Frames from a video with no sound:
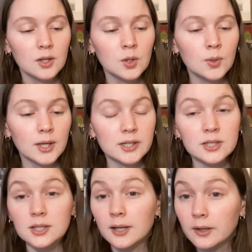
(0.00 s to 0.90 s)
you get
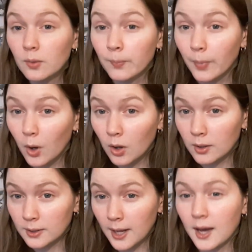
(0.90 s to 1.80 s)
just a little
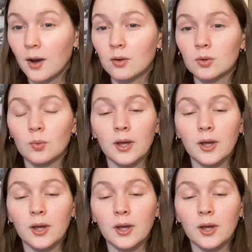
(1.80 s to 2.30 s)
bogged down